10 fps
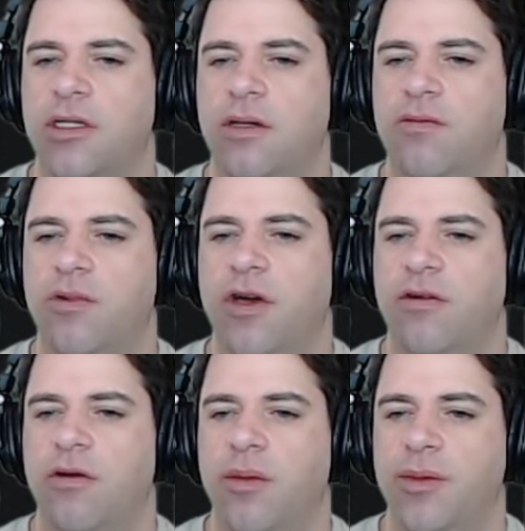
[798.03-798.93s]
can provide
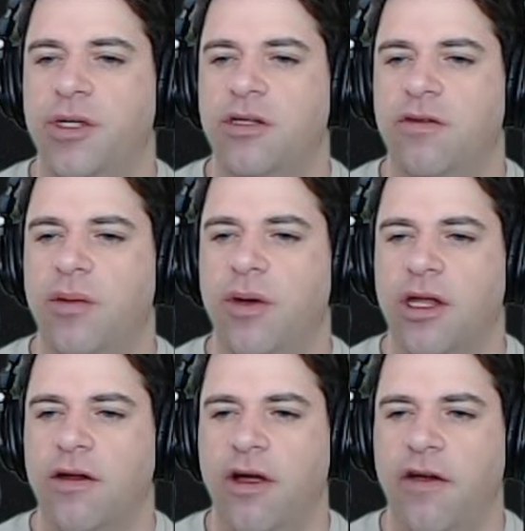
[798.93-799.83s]
their own implementation of debug
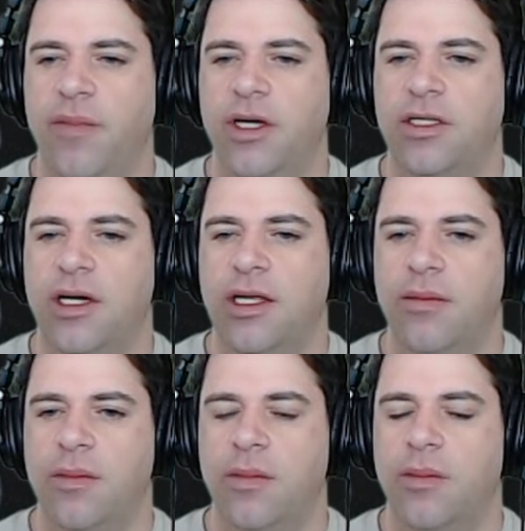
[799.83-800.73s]
and error by assigning
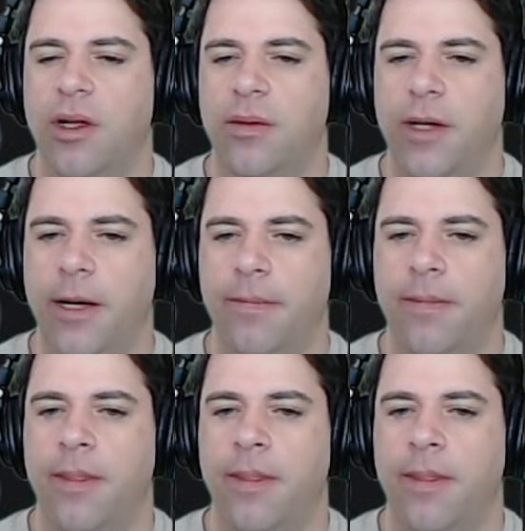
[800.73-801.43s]
them blah, blah,